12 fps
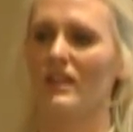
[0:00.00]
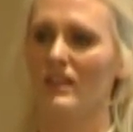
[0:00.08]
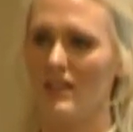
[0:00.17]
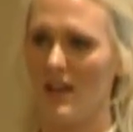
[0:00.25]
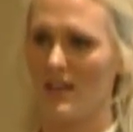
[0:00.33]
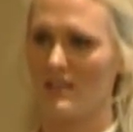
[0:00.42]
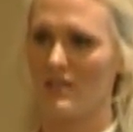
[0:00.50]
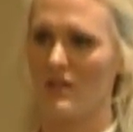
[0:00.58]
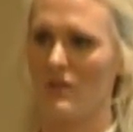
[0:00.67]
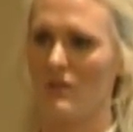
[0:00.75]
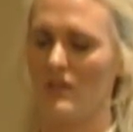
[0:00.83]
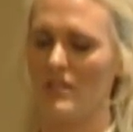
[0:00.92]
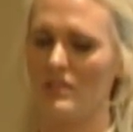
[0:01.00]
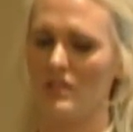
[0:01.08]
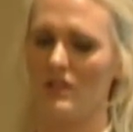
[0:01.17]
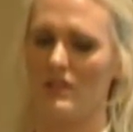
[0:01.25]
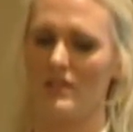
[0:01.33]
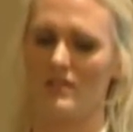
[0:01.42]
Yeah, so this
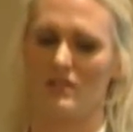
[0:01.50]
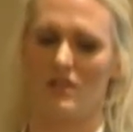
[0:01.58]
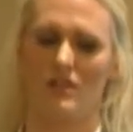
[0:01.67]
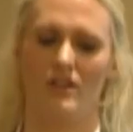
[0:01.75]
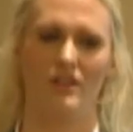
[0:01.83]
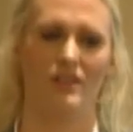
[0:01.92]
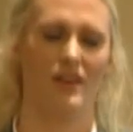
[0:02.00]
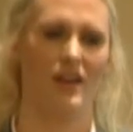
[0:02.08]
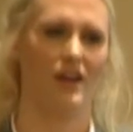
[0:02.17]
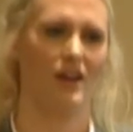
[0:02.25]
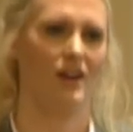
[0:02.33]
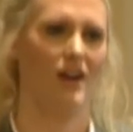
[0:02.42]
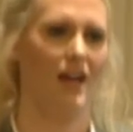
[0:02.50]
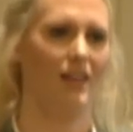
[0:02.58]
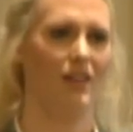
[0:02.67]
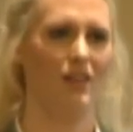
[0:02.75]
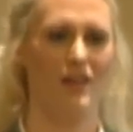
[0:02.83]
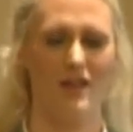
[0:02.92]
year they started their
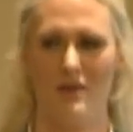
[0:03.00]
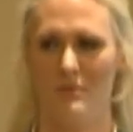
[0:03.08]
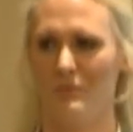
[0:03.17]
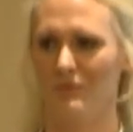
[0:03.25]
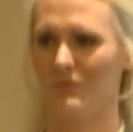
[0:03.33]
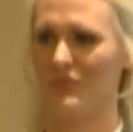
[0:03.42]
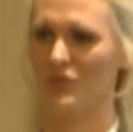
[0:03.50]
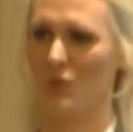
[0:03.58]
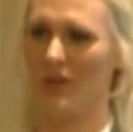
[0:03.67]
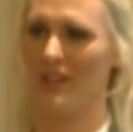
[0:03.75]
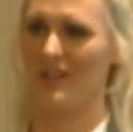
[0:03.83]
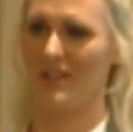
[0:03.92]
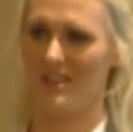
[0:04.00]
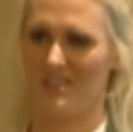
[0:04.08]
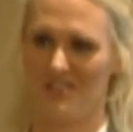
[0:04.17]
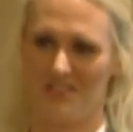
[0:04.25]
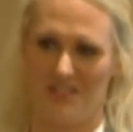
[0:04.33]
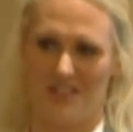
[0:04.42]
LLM joint
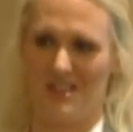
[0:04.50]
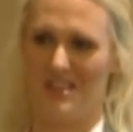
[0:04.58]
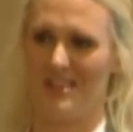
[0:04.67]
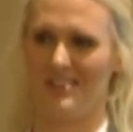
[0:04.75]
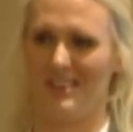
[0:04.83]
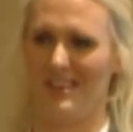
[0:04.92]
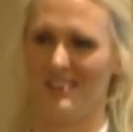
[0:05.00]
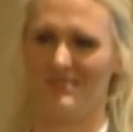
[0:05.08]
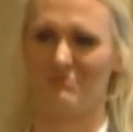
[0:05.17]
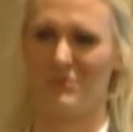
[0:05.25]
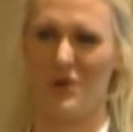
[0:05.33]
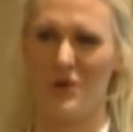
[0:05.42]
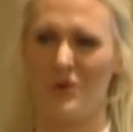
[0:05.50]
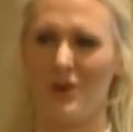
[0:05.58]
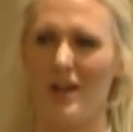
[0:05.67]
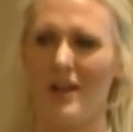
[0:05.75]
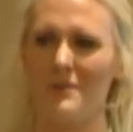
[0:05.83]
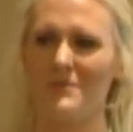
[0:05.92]
custody
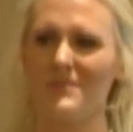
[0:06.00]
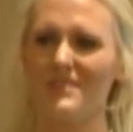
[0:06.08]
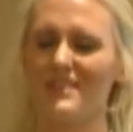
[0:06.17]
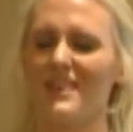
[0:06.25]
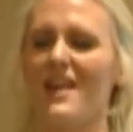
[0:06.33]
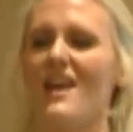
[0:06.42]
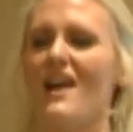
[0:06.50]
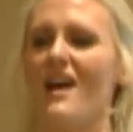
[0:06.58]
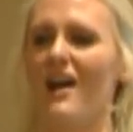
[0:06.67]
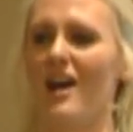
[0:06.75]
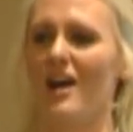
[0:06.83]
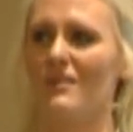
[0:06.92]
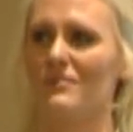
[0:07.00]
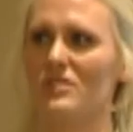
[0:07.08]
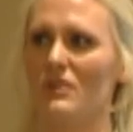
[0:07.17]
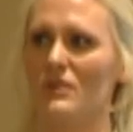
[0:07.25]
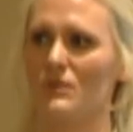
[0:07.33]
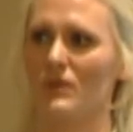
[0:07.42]
programs. So
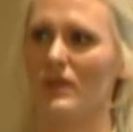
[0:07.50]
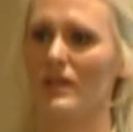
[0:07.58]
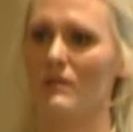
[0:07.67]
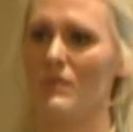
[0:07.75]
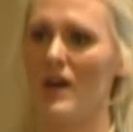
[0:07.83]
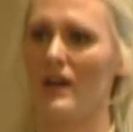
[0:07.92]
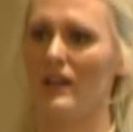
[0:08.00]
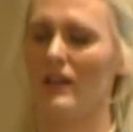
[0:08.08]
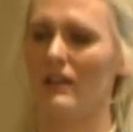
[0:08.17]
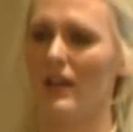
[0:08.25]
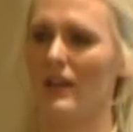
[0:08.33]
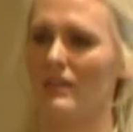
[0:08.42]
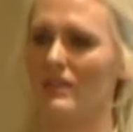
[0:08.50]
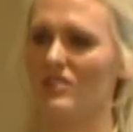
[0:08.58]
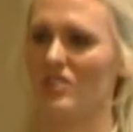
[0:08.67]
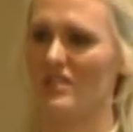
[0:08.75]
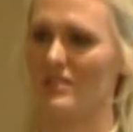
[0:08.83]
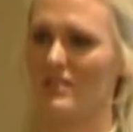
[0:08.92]
it was really combining the
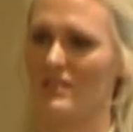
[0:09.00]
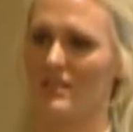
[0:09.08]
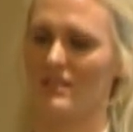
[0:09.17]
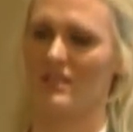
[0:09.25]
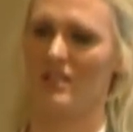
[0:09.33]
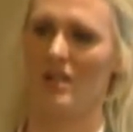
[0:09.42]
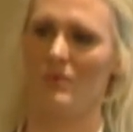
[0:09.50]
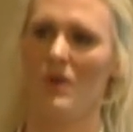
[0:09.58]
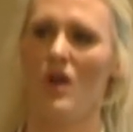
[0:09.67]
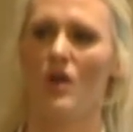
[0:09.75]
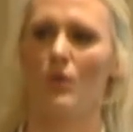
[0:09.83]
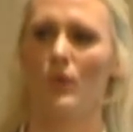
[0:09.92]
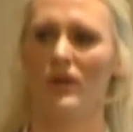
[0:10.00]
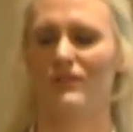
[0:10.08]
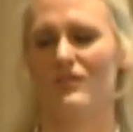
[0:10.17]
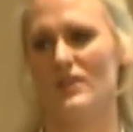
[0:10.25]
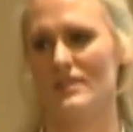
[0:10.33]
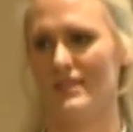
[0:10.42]
justice system with
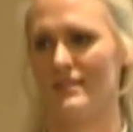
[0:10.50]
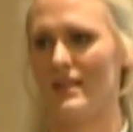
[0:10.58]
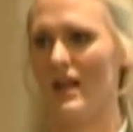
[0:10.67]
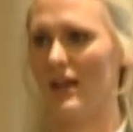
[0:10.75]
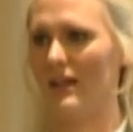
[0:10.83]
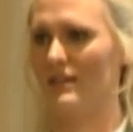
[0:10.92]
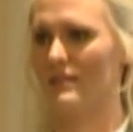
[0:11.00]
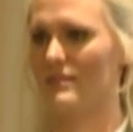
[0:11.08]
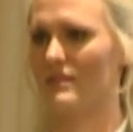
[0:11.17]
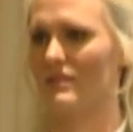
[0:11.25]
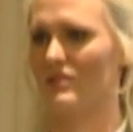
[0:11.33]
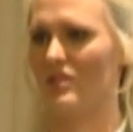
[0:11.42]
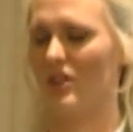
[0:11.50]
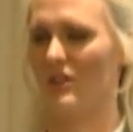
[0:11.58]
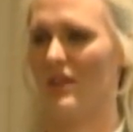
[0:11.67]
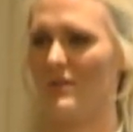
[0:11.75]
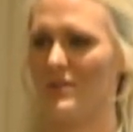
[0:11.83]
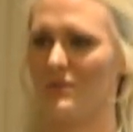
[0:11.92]
forensic science. So
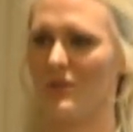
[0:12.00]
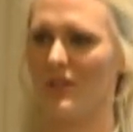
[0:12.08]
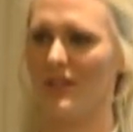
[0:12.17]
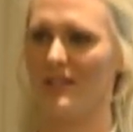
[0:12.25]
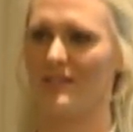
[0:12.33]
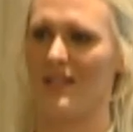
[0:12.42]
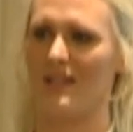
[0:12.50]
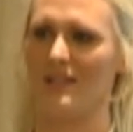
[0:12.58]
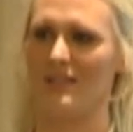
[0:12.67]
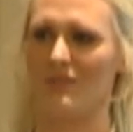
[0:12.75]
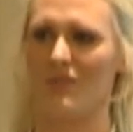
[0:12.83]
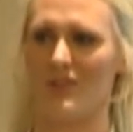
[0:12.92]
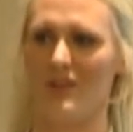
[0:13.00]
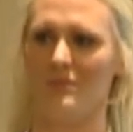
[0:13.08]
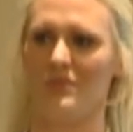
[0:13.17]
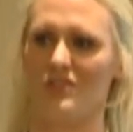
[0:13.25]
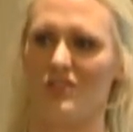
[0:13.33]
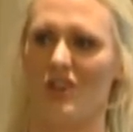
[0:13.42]
that was really exciting for them
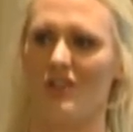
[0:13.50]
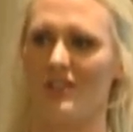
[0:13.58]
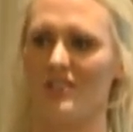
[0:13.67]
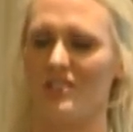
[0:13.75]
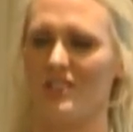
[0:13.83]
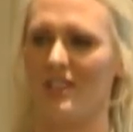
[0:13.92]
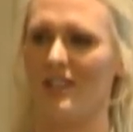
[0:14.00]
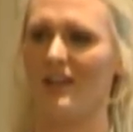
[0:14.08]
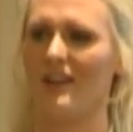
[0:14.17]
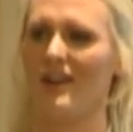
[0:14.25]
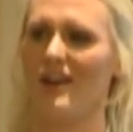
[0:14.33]
to start this year.